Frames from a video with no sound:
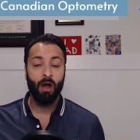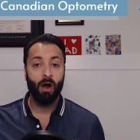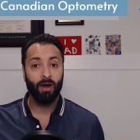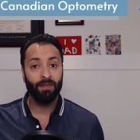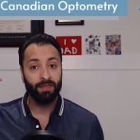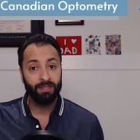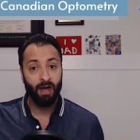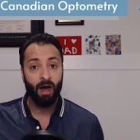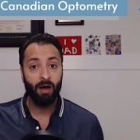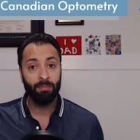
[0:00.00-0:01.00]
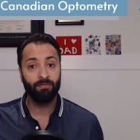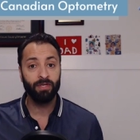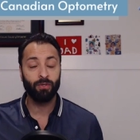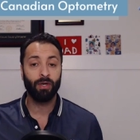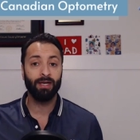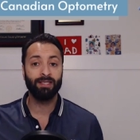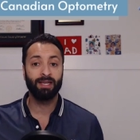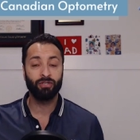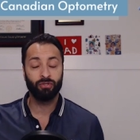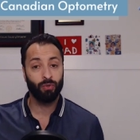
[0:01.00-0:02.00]
are at the top of these
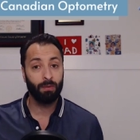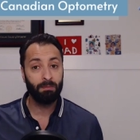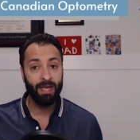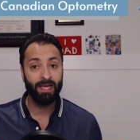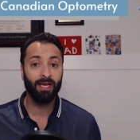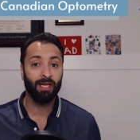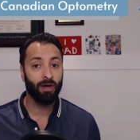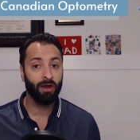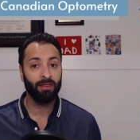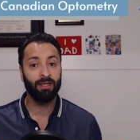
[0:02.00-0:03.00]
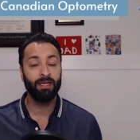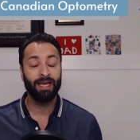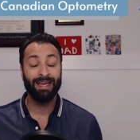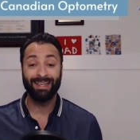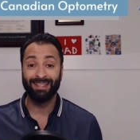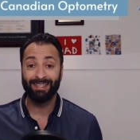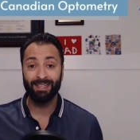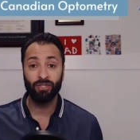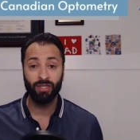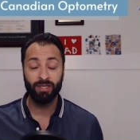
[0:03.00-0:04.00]
organizations, who are making a lot of the
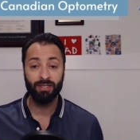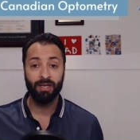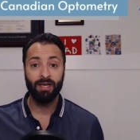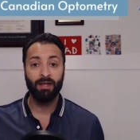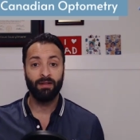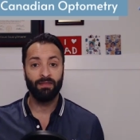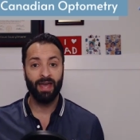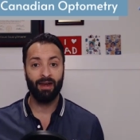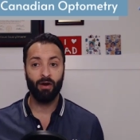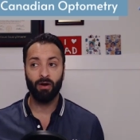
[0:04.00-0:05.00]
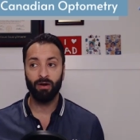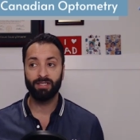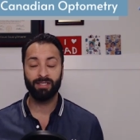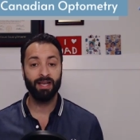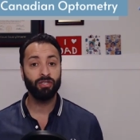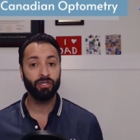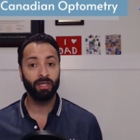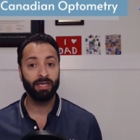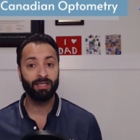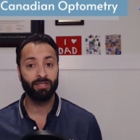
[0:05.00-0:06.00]
decisions that are
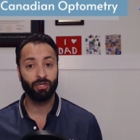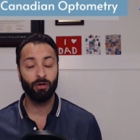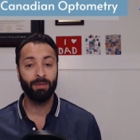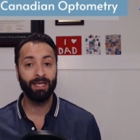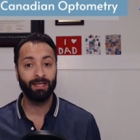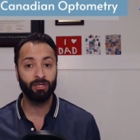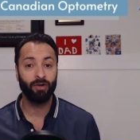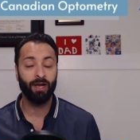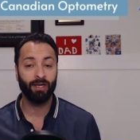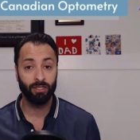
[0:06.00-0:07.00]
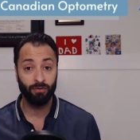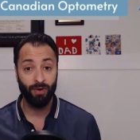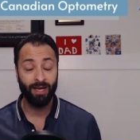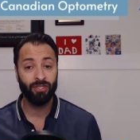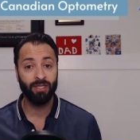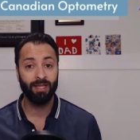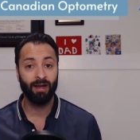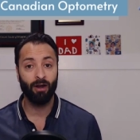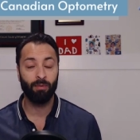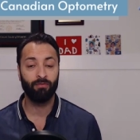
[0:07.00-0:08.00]
essentially determining the direction
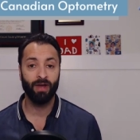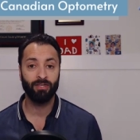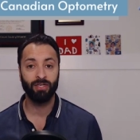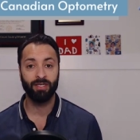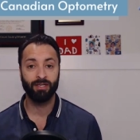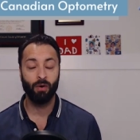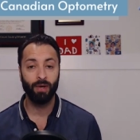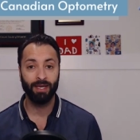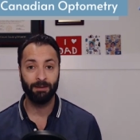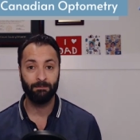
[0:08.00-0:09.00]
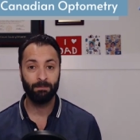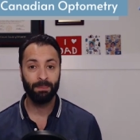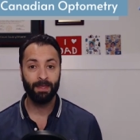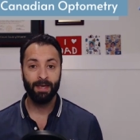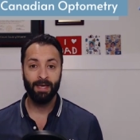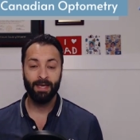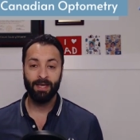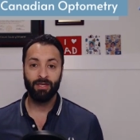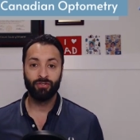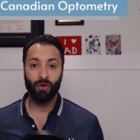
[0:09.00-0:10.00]
that our profession is going in.
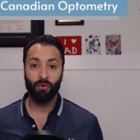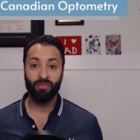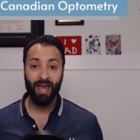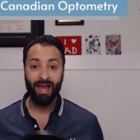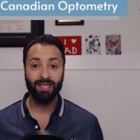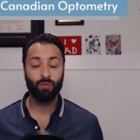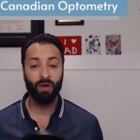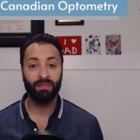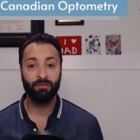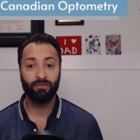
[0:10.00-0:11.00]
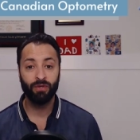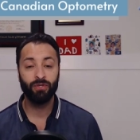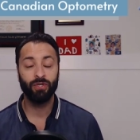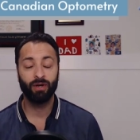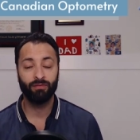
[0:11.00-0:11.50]
So that is what the Future